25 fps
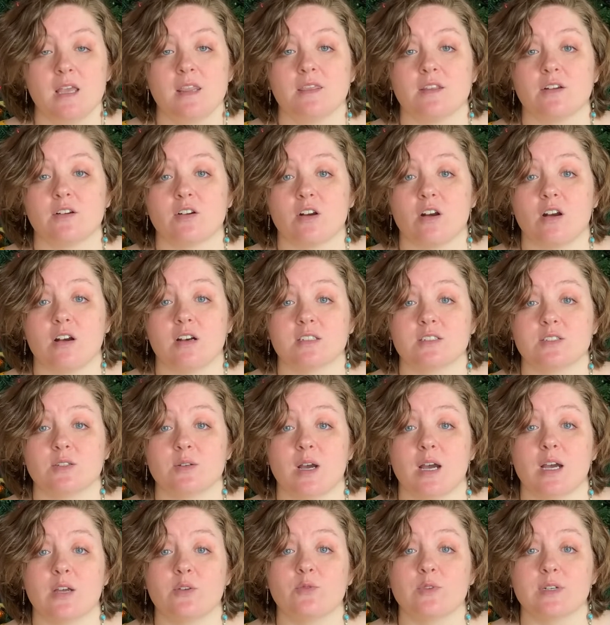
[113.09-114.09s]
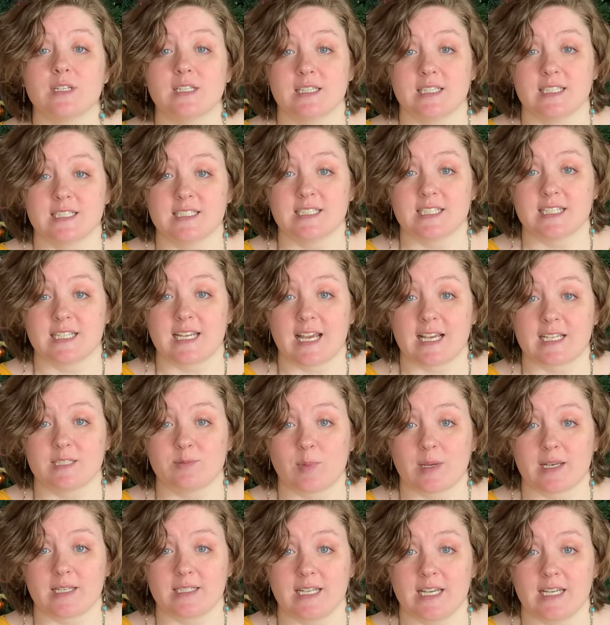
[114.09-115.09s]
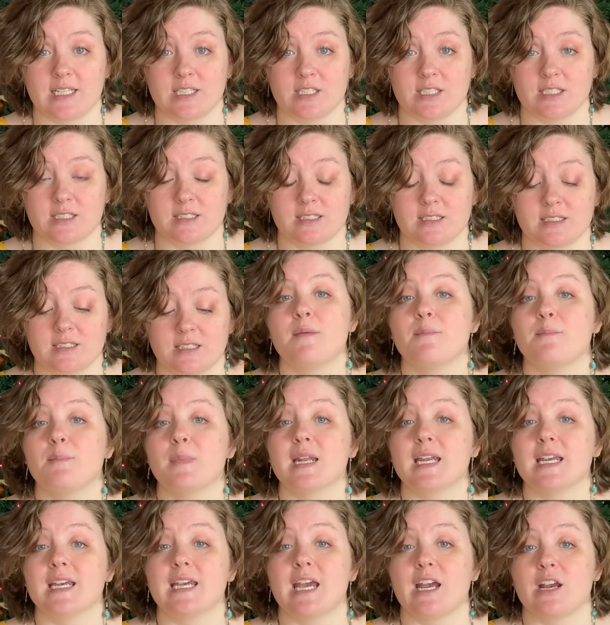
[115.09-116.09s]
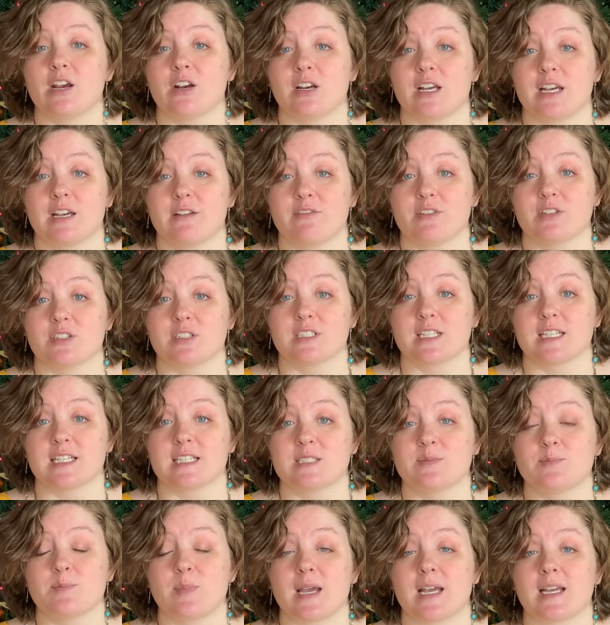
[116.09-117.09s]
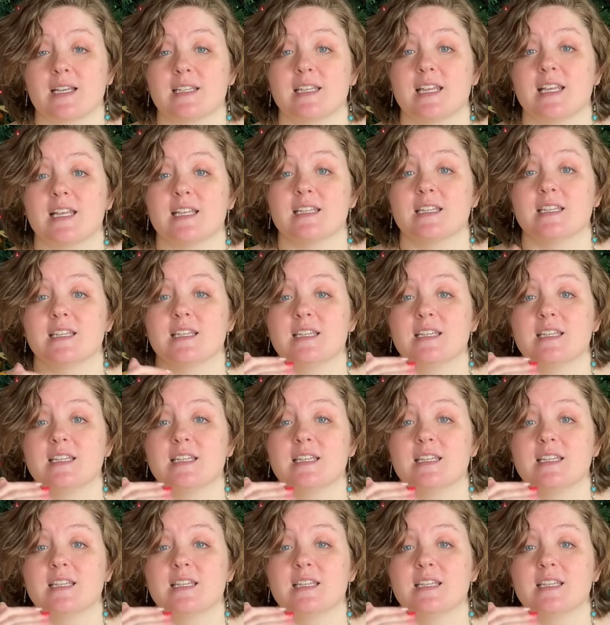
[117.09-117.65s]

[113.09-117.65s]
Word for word: There are also unrealistic expectations. Many caregivers expect that